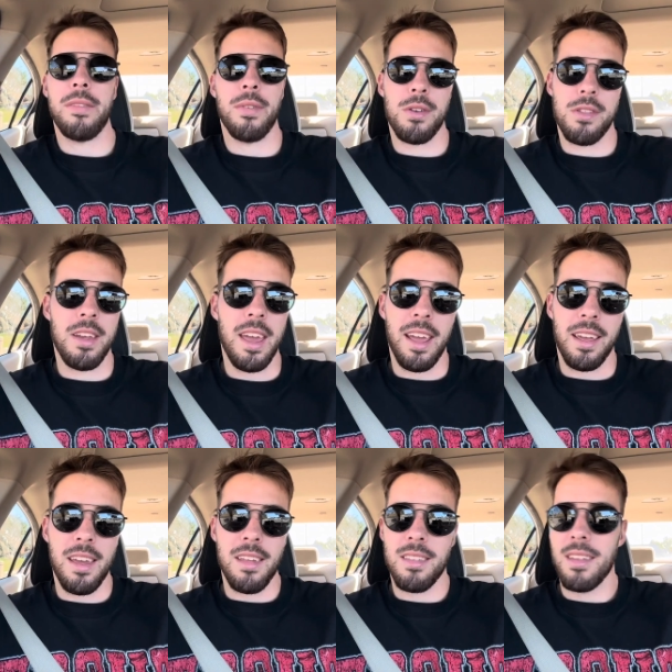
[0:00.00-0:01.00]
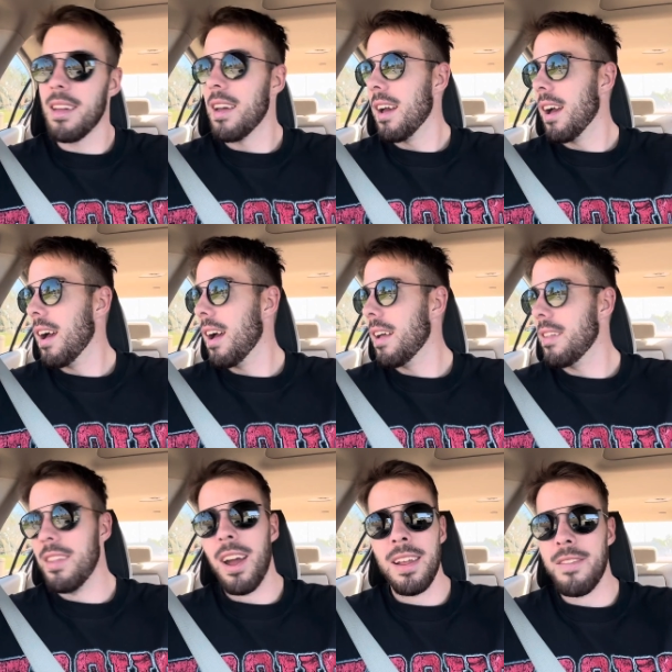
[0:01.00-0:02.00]
versus the Yankees.
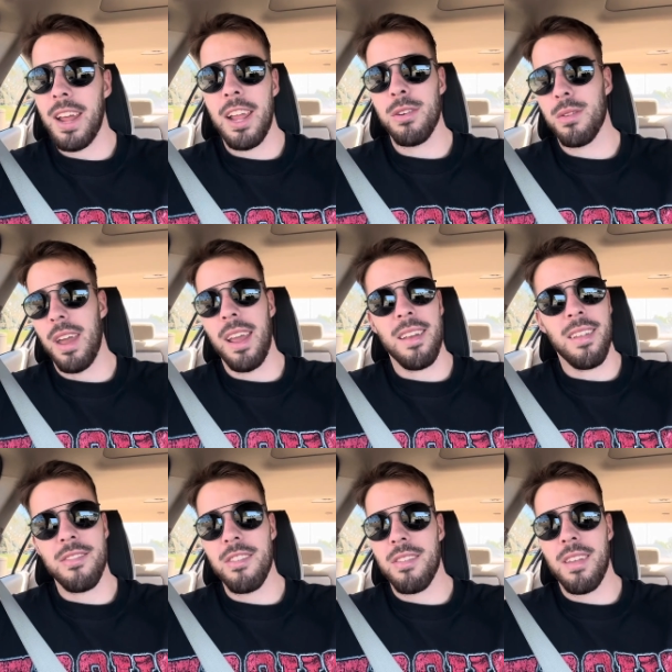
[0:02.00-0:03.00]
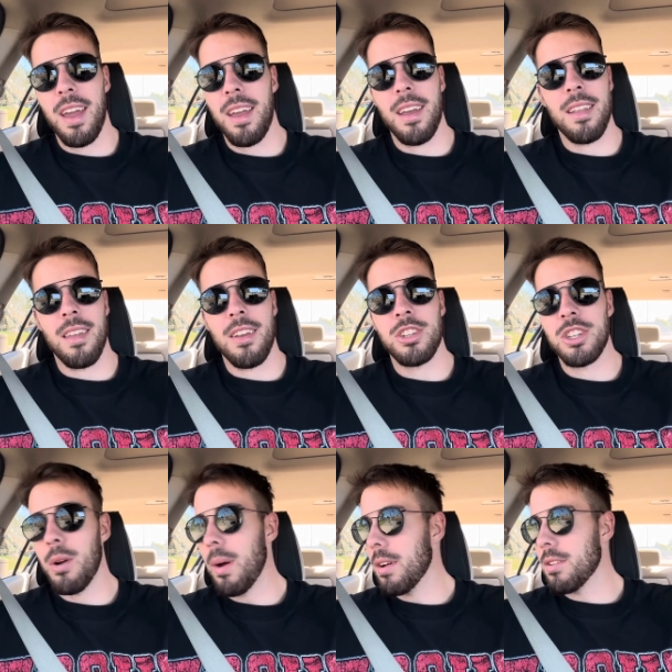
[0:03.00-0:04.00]
Not even Angels Yankees, let's just say it's, it's
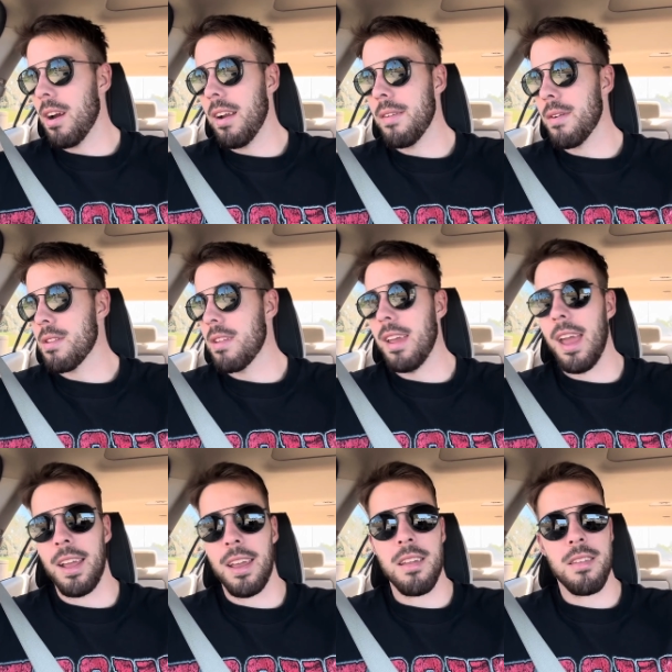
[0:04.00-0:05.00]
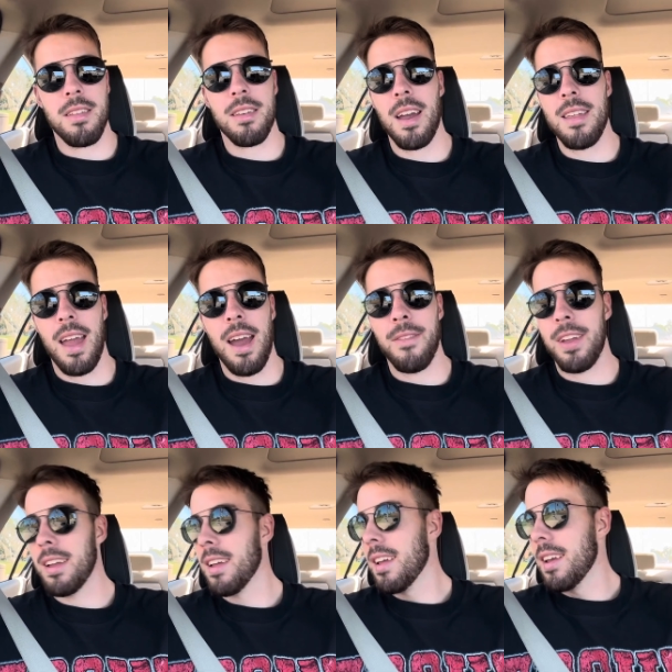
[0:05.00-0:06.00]
Shohei Ohtani versus the Yankees. This guy's
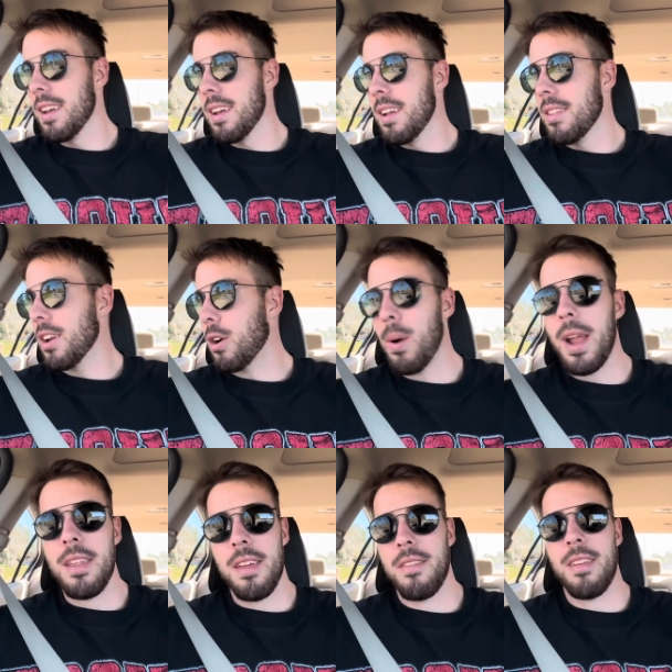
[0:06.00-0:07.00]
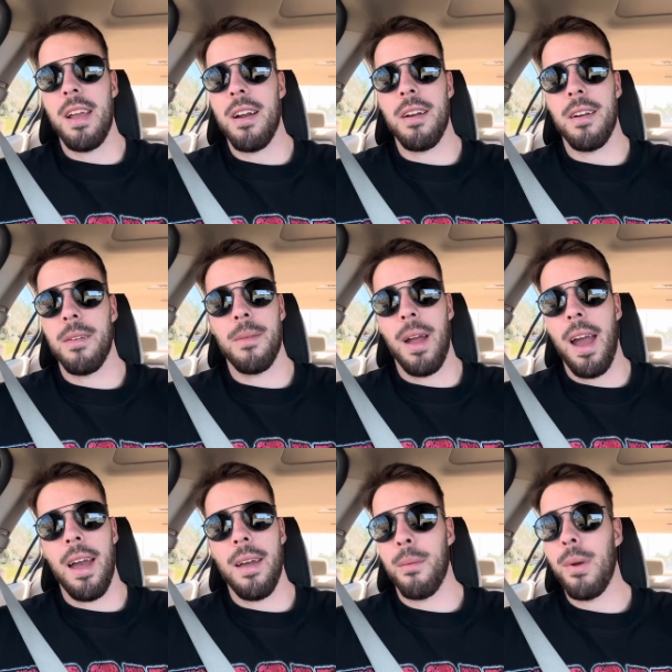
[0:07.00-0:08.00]
having the craziest year
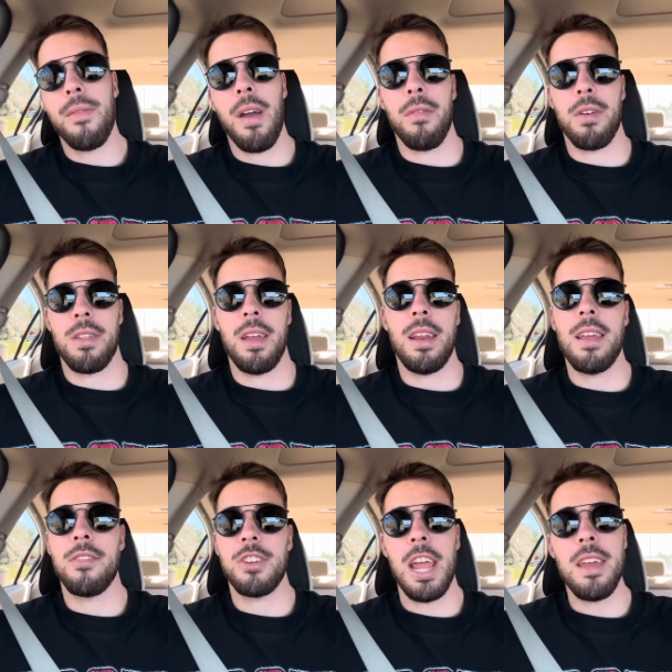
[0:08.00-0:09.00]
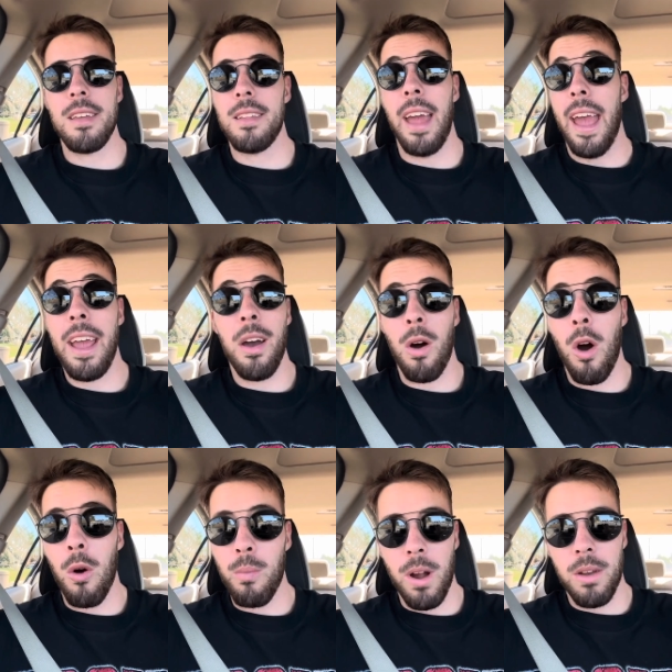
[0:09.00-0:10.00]
we've ever seen. He's chasing the AL
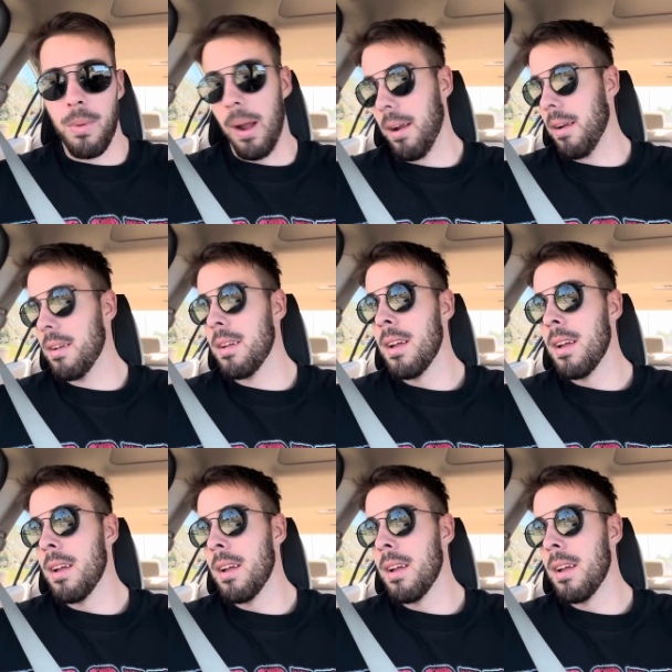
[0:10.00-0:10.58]
home run record